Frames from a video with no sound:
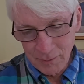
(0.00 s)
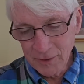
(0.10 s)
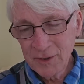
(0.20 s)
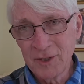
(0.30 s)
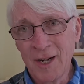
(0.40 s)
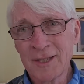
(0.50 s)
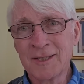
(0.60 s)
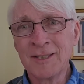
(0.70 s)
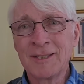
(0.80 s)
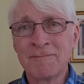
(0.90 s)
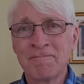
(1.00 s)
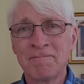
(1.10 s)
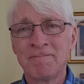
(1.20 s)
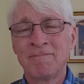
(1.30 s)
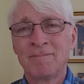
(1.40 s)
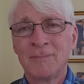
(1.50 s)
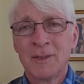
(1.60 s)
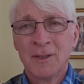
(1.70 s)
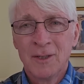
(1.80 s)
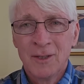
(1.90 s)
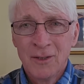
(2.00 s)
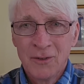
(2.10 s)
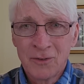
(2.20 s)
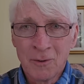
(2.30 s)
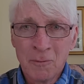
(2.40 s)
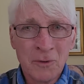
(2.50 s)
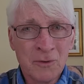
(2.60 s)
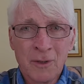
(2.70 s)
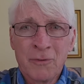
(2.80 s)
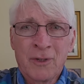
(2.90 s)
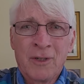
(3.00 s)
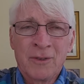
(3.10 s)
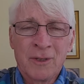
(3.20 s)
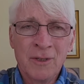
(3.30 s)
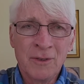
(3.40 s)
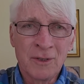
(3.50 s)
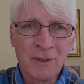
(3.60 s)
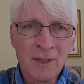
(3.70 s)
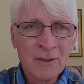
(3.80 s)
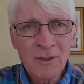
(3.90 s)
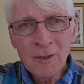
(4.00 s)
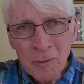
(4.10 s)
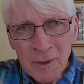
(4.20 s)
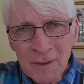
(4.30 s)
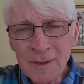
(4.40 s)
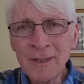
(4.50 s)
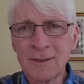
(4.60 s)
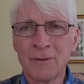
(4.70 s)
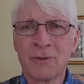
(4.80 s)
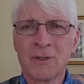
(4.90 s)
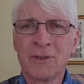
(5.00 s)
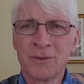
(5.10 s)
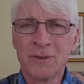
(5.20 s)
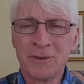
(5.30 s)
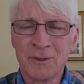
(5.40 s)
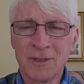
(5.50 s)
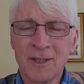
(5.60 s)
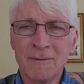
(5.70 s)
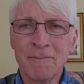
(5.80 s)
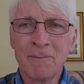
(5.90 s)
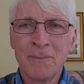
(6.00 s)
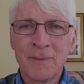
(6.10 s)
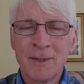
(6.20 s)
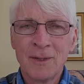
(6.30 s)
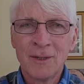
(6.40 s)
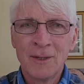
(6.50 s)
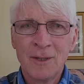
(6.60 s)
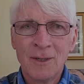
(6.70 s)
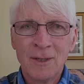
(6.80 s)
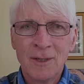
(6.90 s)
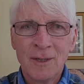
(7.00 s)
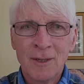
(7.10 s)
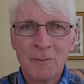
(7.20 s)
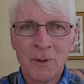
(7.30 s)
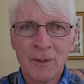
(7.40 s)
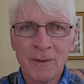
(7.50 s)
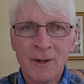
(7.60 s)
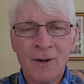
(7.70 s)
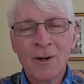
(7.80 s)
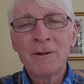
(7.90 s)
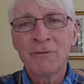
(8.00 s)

shocking Some ways difficult to understand, other ways not difficult to understand. But our